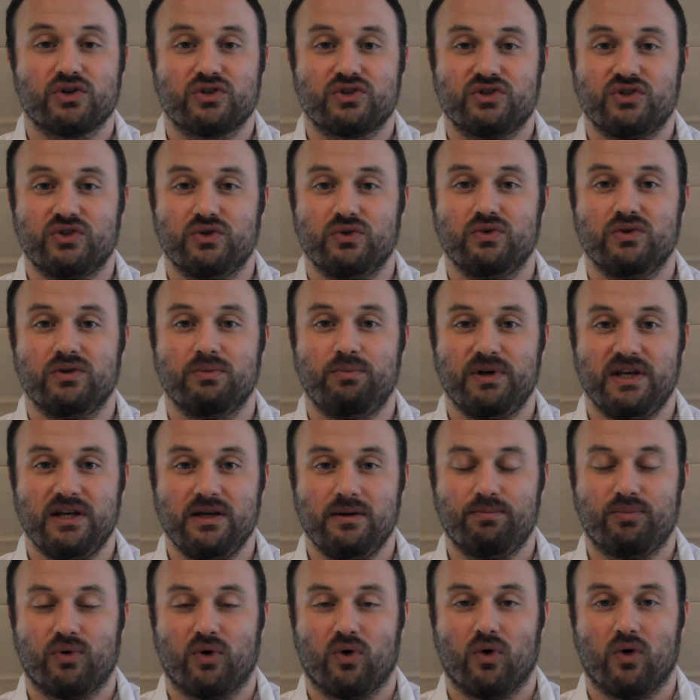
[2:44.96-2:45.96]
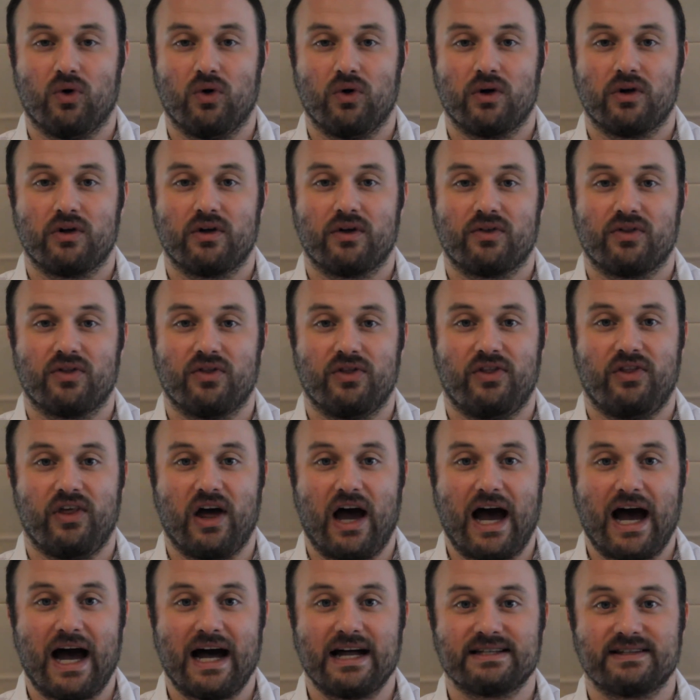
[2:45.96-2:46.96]
to the people
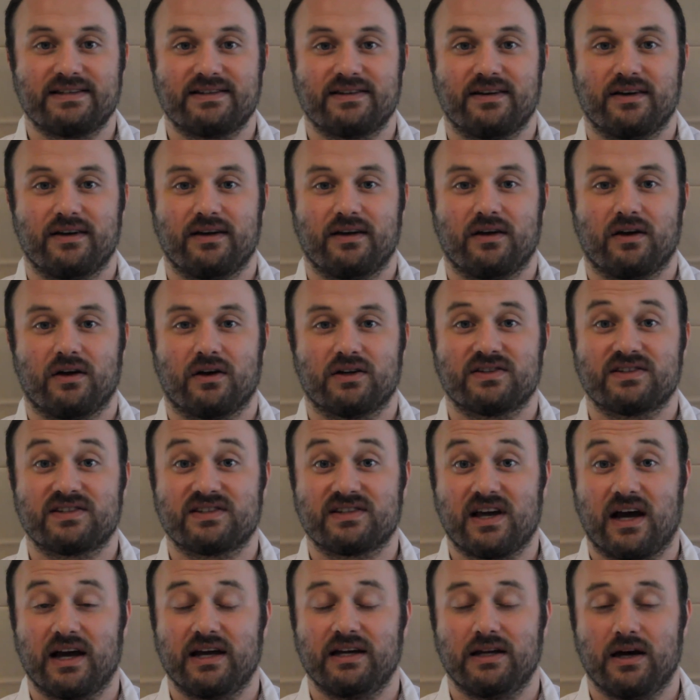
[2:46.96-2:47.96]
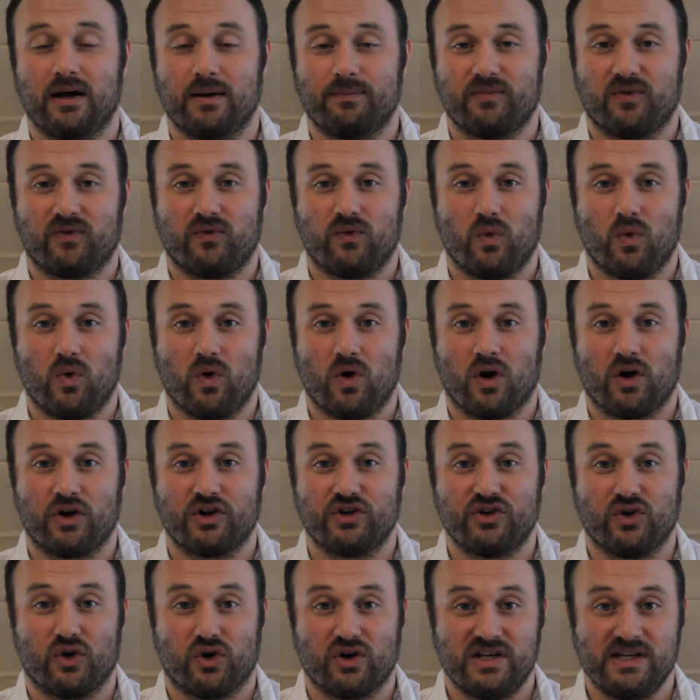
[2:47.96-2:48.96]
that sign up for
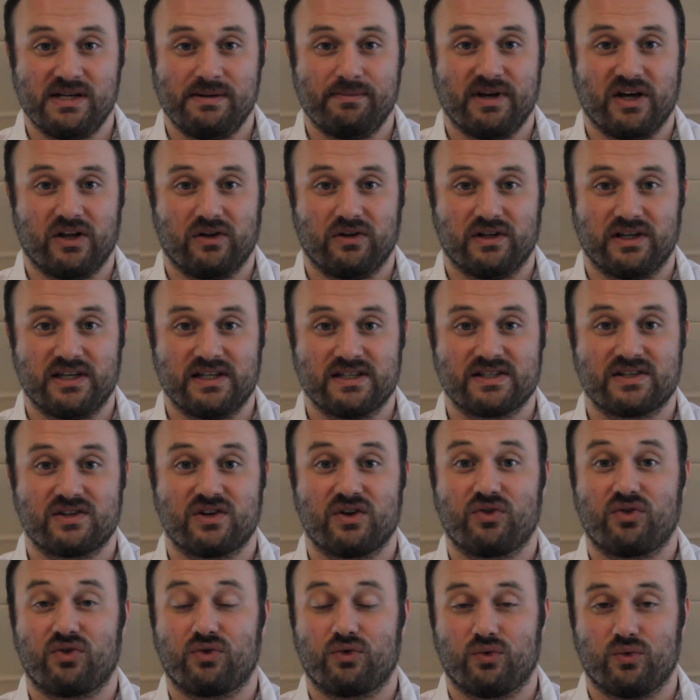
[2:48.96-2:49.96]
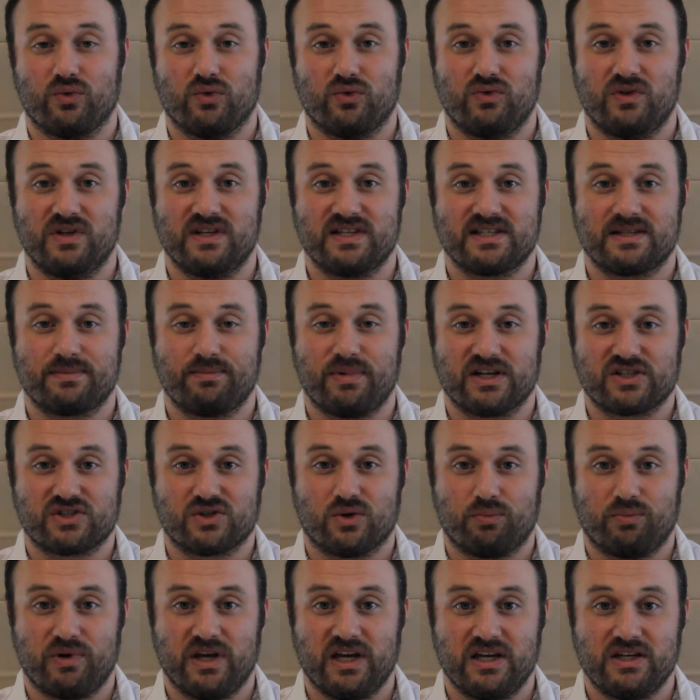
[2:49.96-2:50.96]
your email list through this
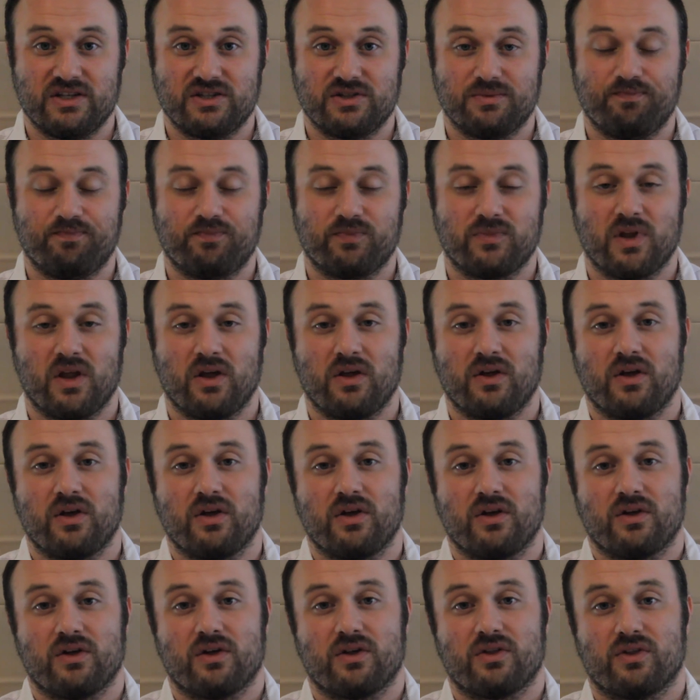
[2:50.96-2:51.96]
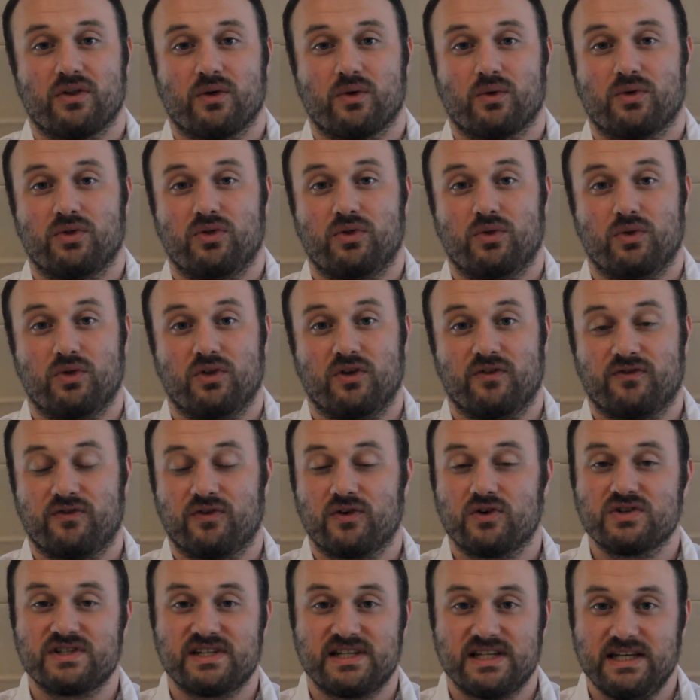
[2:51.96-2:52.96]
special page. The
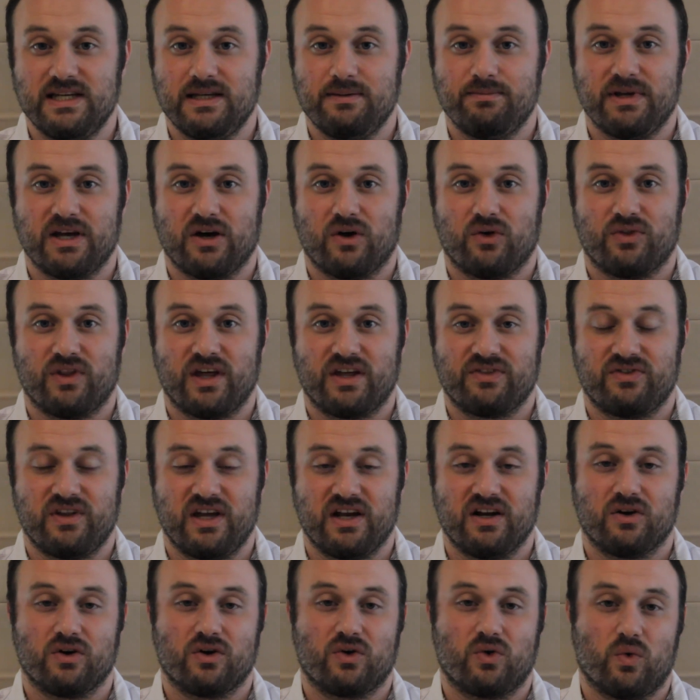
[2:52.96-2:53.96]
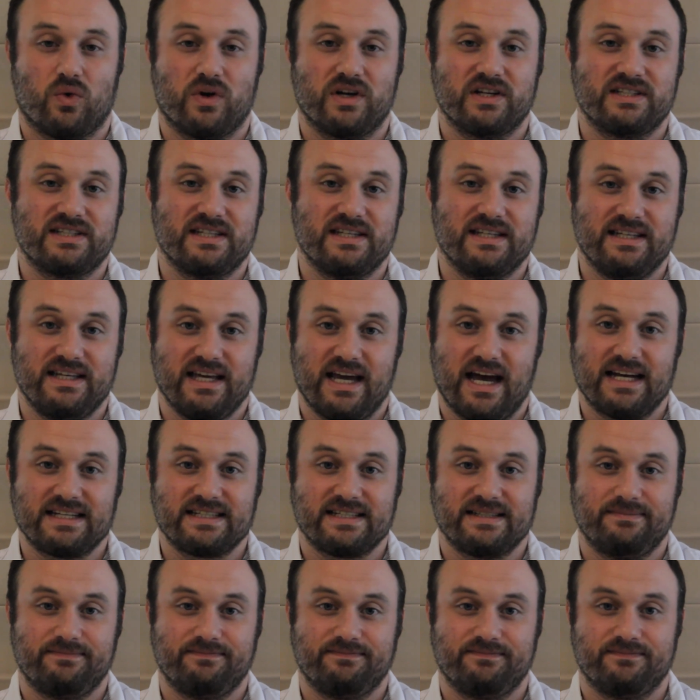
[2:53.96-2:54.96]
first email that they're going to
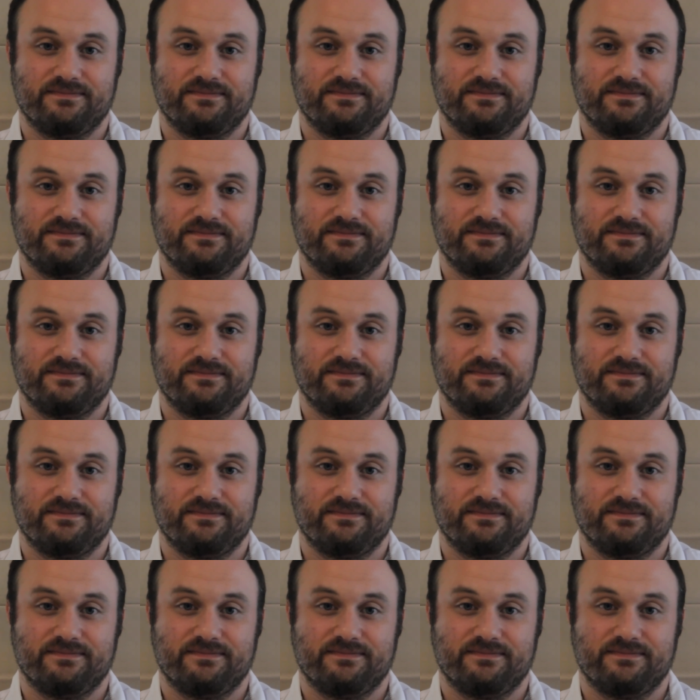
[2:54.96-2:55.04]
get